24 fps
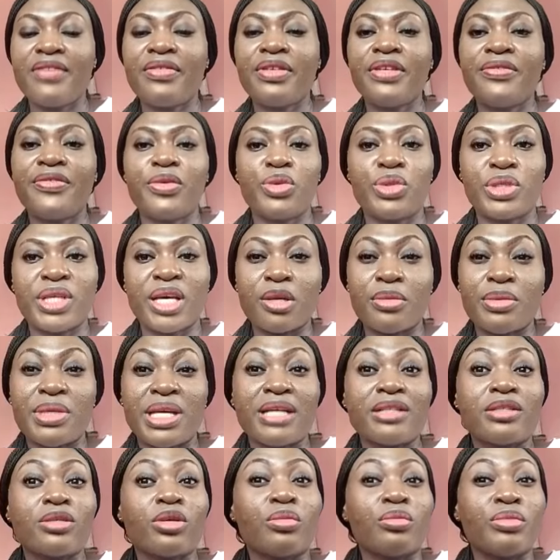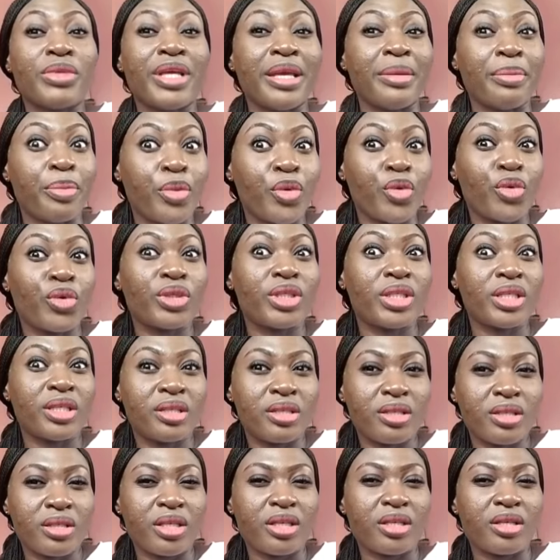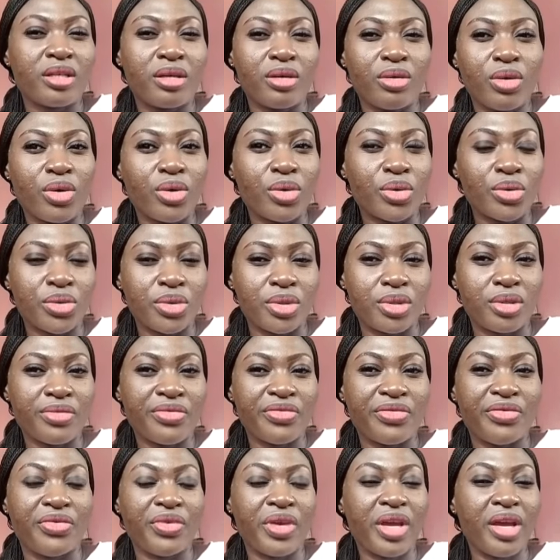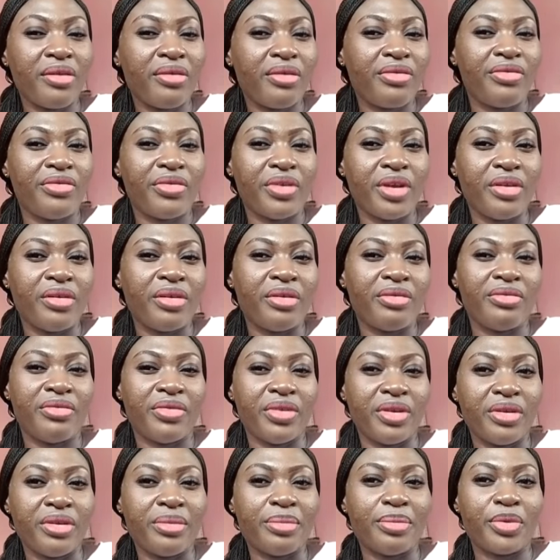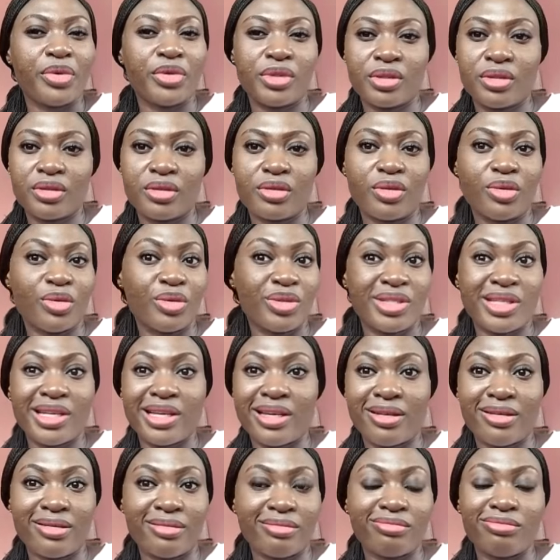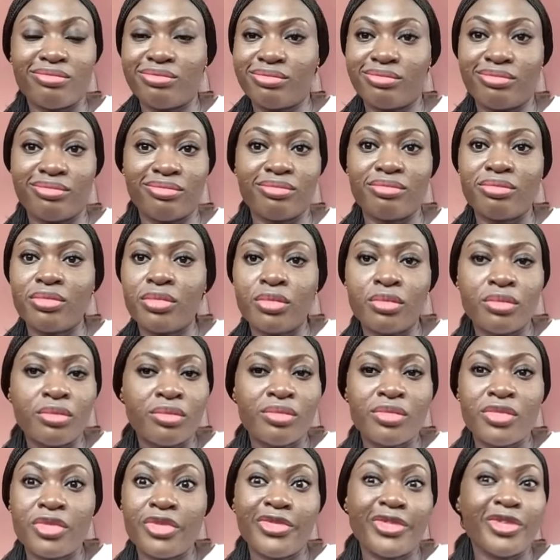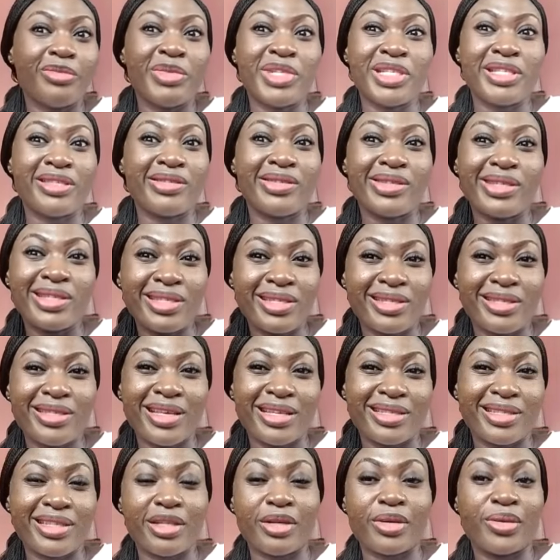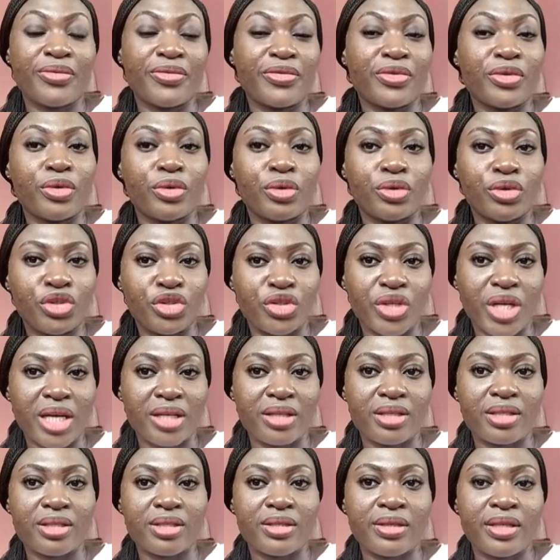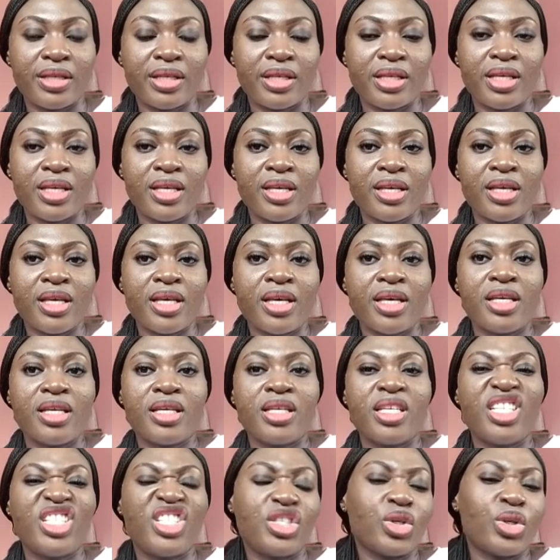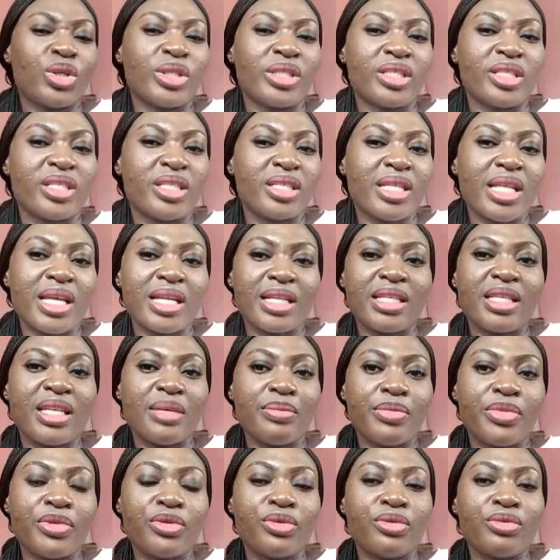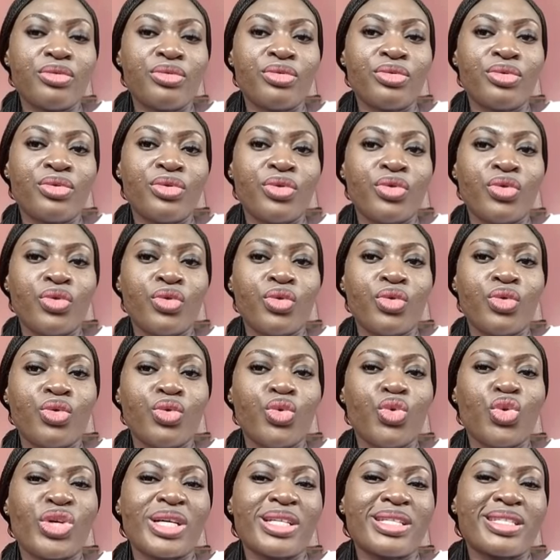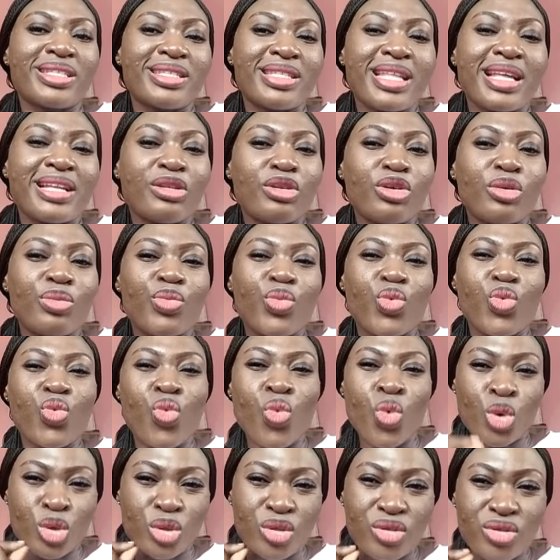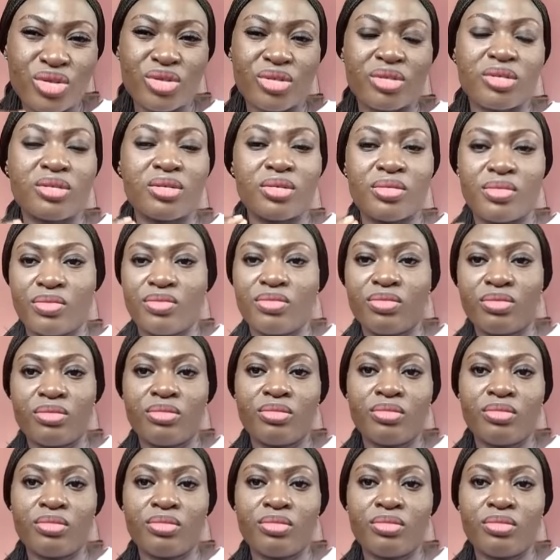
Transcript: Even if you stand up, there are some important calls, very, very, very important calls. Like, if you miss it, that's a lot of contracts. It's understandable. You can stand up once,